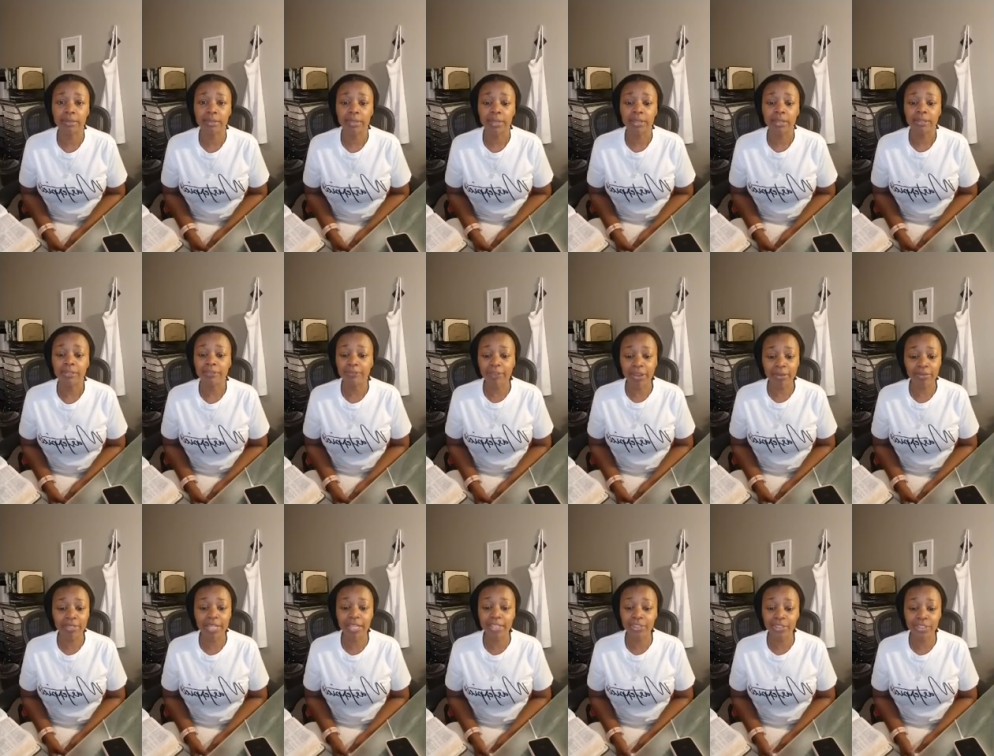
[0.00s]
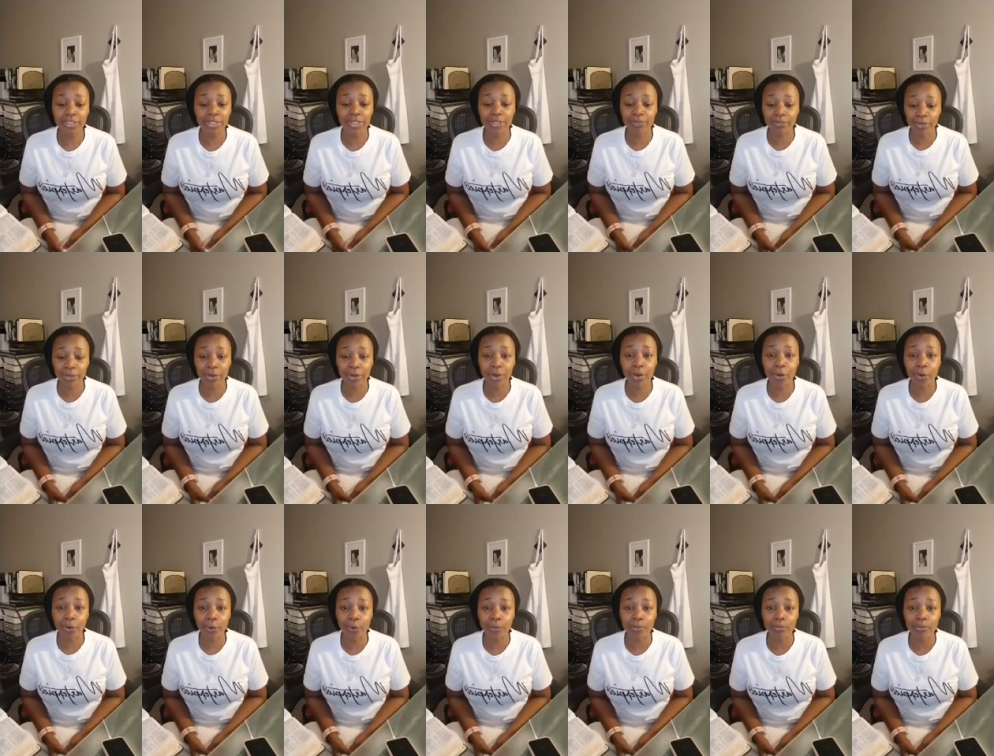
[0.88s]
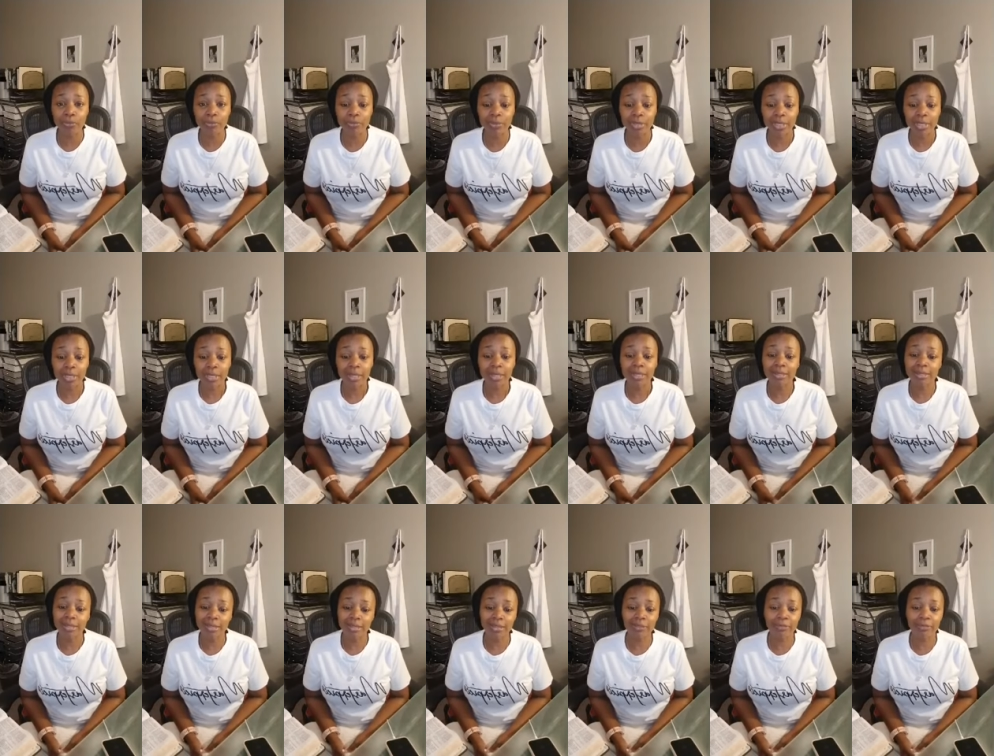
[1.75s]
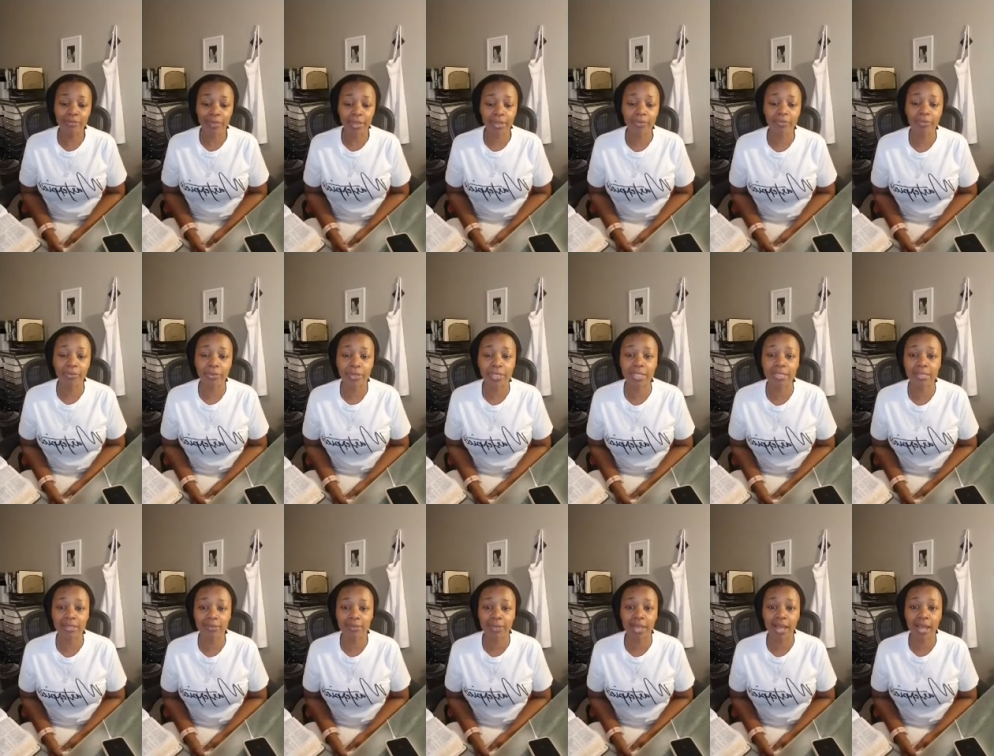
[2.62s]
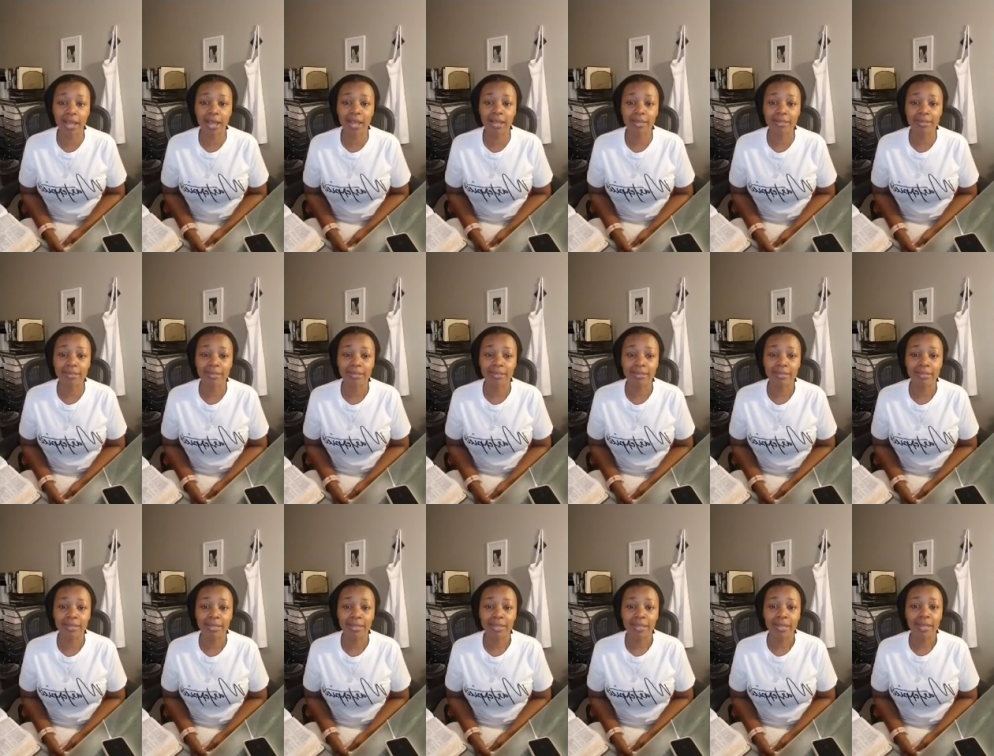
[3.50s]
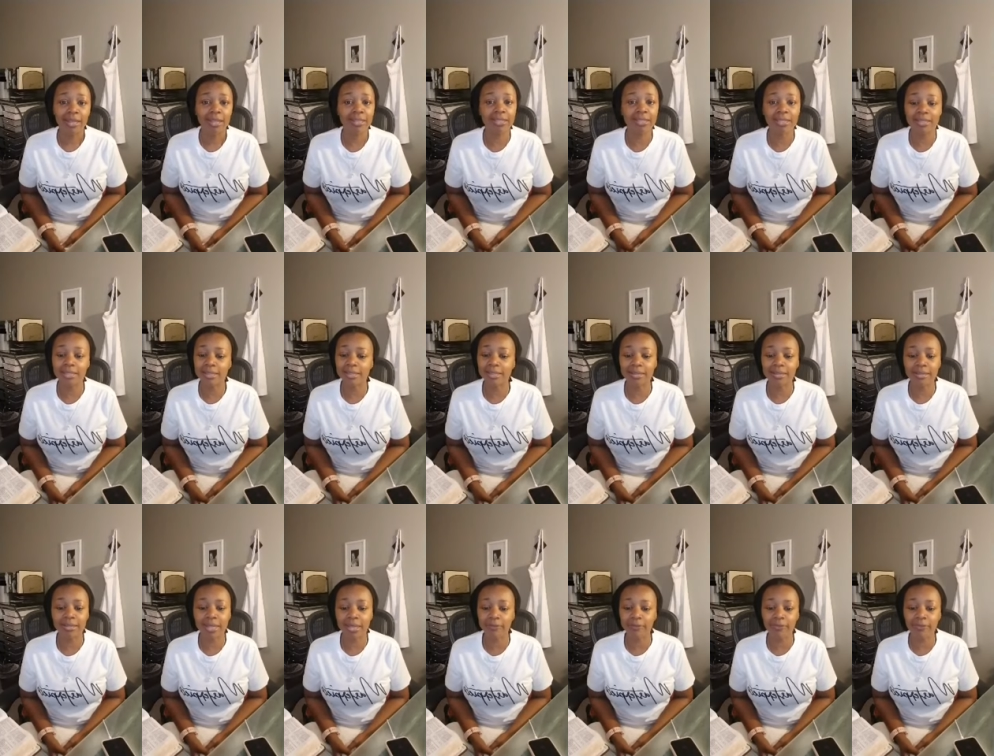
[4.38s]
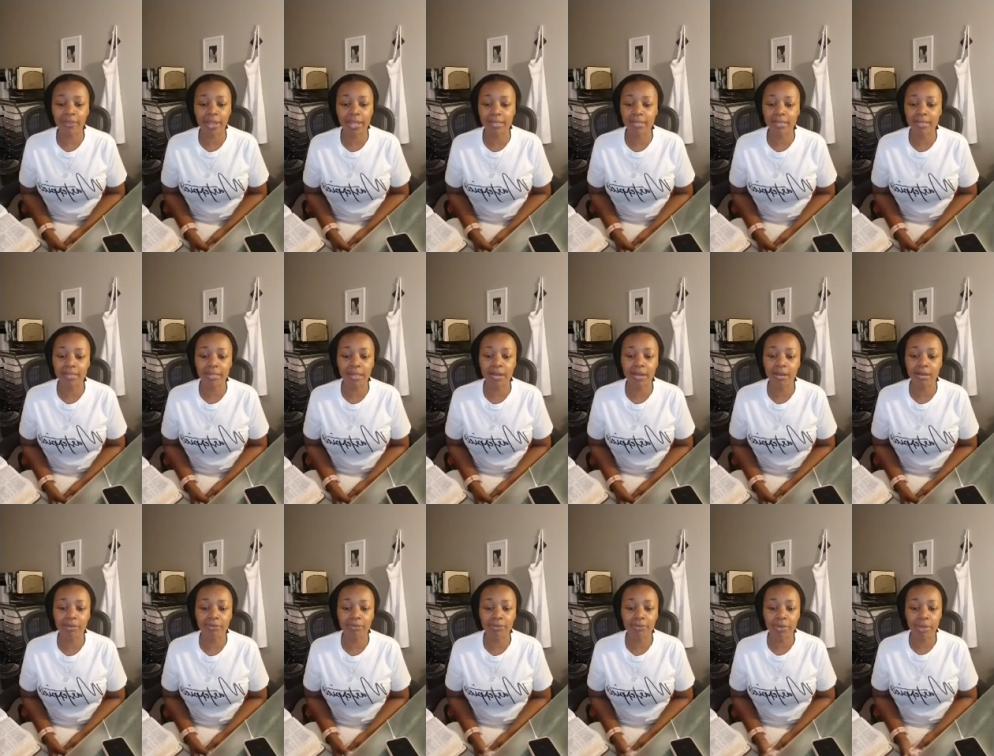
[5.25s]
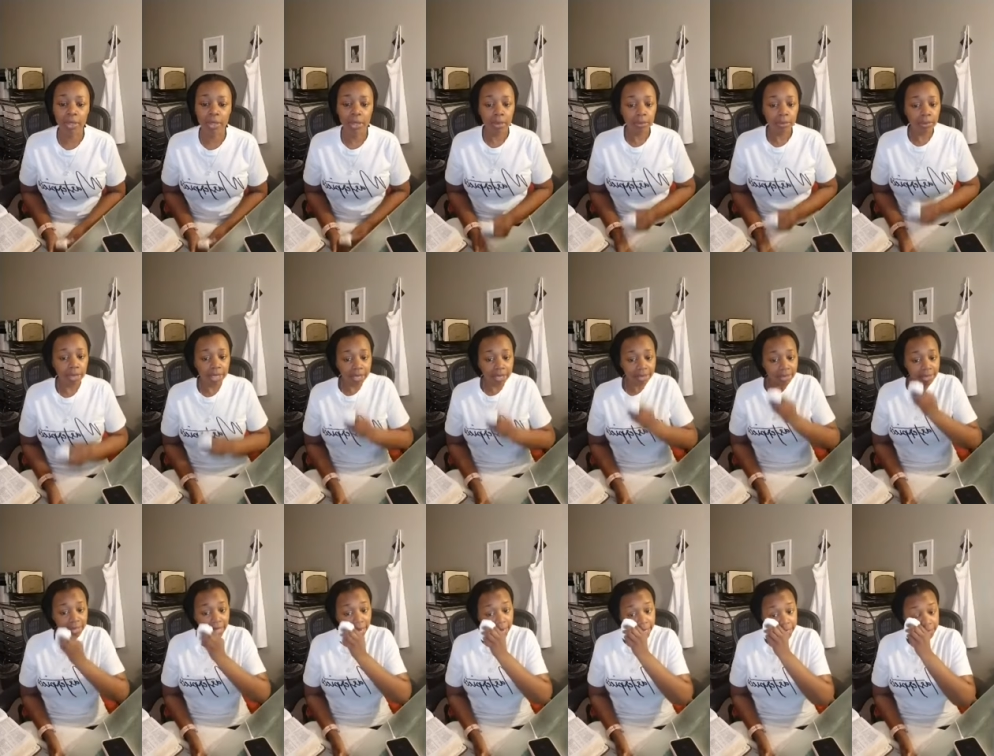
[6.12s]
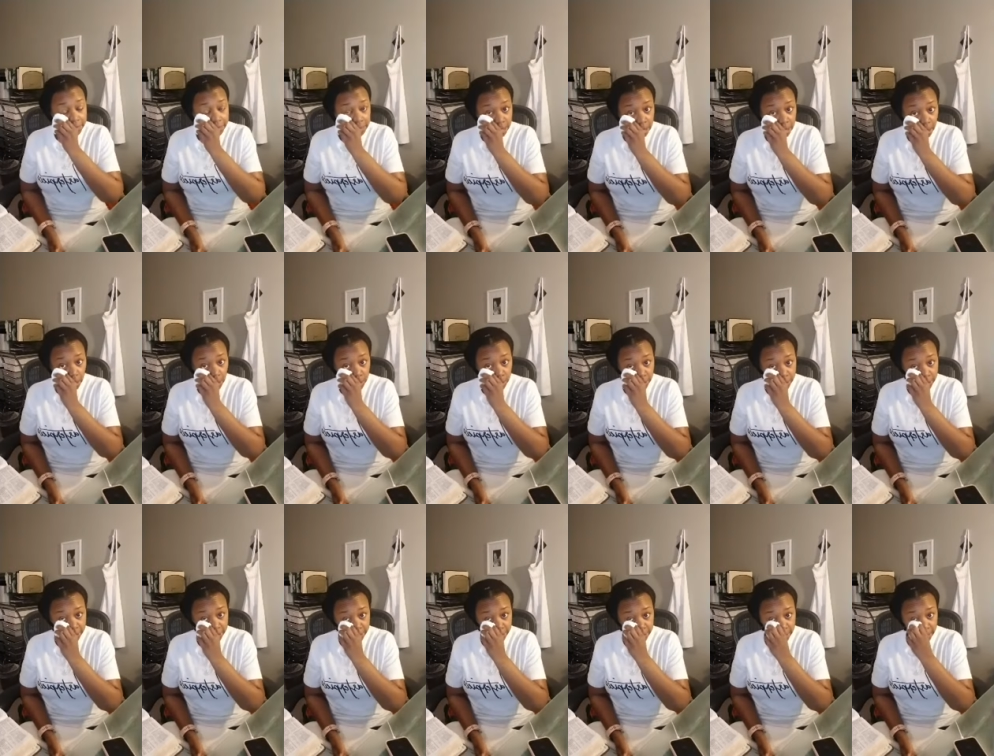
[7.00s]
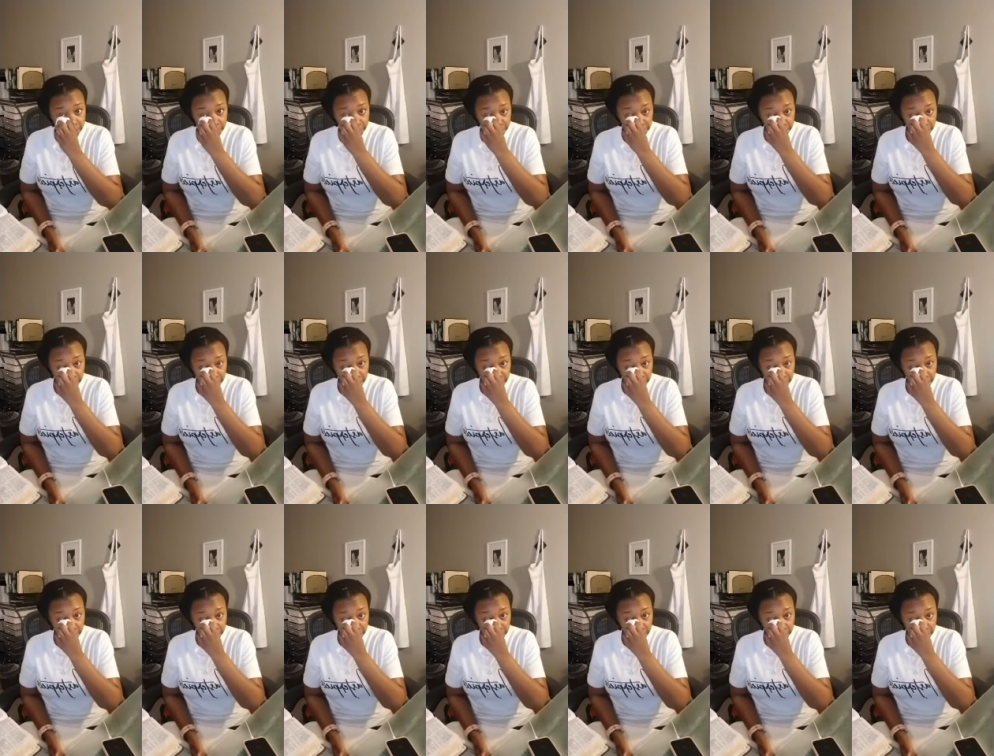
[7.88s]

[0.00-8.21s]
The foundation of your hope is in the faithfulness of God. It's in his steadfast love, because that is the only thing